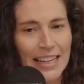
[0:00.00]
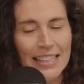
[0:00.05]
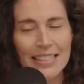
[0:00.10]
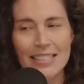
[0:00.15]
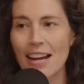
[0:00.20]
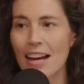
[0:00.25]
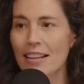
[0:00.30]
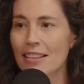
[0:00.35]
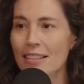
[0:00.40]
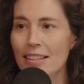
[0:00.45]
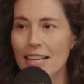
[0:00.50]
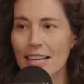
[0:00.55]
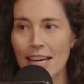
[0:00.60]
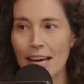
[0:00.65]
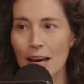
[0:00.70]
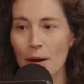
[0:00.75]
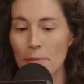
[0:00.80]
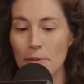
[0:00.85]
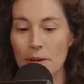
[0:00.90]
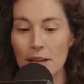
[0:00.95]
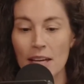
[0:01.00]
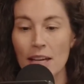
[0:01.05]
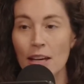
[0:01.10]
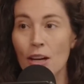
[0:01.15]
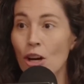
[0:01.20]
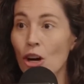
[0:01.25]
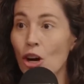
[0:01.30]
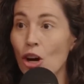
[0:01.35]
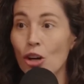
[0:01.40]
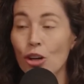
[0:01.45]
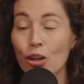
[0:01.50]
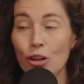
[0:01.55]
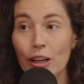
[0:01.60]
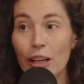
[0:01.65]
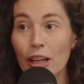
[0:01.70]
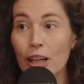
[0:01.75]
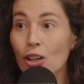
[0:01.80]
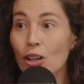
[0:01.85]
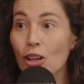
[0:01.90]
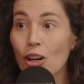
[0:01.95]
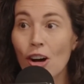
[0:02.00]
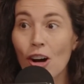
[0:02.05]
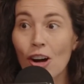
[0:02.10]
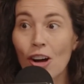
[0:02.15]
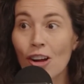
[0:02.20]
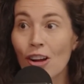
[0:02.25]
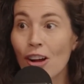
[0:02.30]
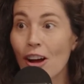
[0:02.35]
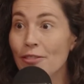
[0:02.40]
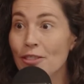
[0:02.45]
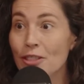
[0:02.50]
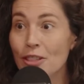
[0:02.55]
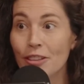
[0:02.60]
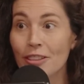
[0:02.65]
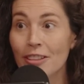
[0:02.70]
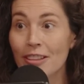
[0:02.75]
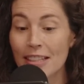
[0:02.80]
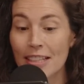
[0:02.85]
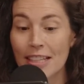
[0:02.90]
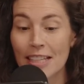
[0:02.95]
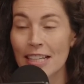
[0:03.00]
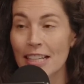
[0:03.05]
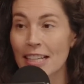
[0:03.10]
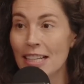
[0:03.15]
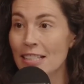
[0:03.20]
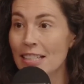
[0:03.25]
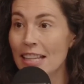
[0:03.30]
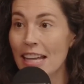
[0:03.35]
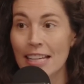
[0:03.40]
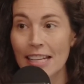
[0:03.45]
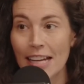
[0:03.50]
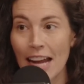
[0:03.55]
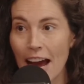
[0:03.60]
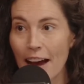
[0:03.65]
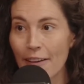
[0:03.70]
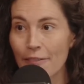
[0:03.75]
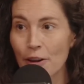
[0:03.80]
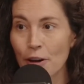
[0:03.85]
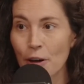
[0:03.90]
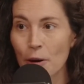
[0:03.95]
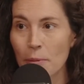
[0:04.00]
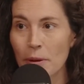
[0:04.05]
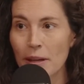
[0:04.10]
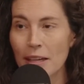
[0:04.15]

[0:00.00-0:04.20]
it's not that they can't be critical of certain things. They can have their